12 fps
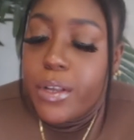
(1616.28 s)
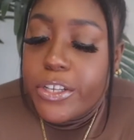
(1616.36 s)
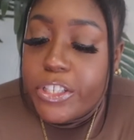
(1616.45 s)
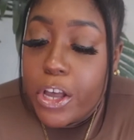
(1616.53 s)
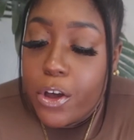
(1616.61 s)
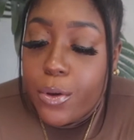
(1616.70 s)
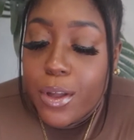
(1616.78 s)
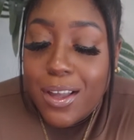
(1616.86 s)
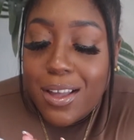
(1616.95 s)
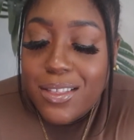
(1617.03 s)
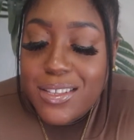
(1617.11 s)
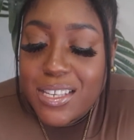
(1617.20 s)
so
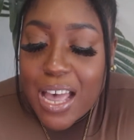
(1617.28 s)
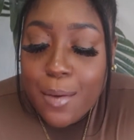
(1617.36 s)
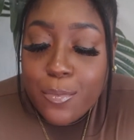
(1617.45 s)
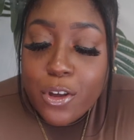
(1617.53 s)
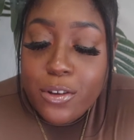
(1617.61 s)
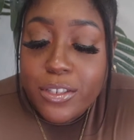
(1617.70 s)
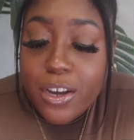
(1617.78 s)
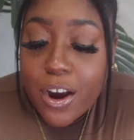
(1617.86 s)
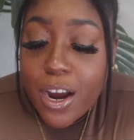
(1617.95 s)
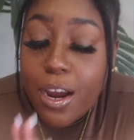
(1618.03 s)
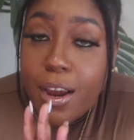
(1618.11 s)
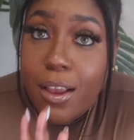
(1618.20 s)
the top notes
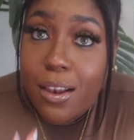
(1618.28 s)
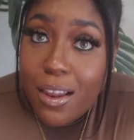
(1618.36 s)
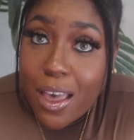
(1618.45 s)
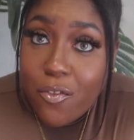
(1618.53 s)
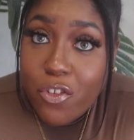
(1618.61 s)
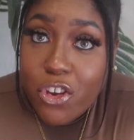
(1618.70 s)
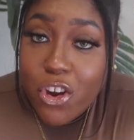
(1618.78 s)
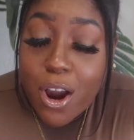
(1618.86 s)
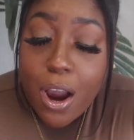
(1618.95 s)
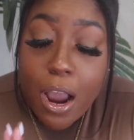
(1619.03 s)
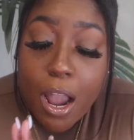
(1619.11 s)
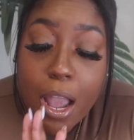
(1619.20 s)
are
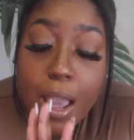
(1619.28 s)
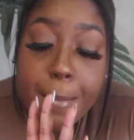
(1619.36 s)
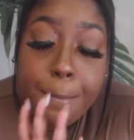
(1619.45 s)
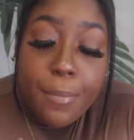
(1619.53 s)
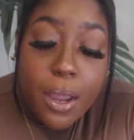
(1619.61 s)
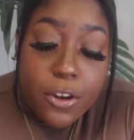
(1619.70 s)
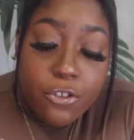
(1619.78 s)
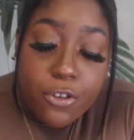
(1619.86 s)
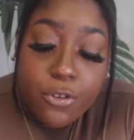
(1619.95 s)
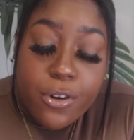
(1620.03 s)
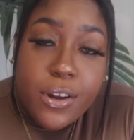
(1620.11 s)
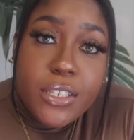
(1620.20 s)
lavender, mandarin
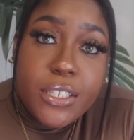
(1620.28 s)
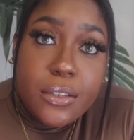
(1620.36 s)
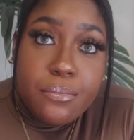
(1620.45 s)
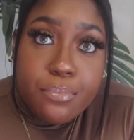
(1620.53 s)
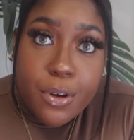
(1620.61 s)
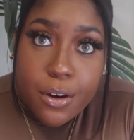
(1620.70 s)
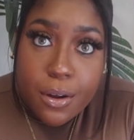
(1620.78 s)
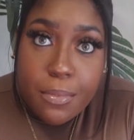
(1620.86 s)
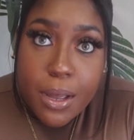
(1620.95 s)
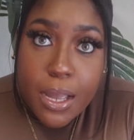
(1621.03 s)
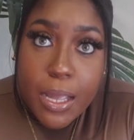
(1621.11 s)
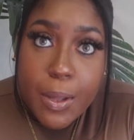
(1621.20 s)
orange, and
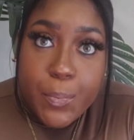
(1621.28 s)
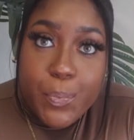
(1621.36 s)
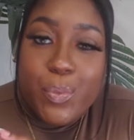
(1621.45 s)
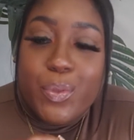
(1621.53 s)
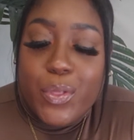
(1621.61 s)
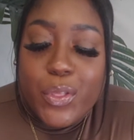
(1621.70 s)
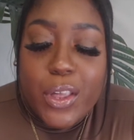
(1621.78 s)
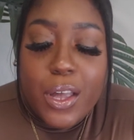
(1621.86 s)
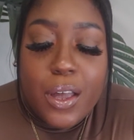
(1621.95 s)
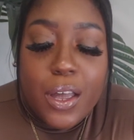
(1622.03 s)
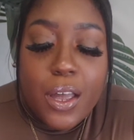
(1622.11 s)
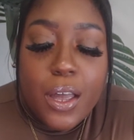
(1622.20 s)
bergamot.
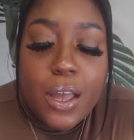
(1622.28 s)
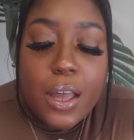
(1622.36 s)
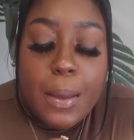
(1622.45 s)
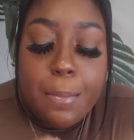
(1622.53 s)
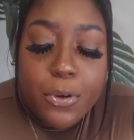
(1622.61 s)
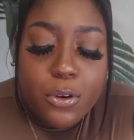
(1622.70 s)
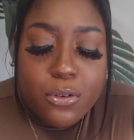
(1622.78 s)
The middle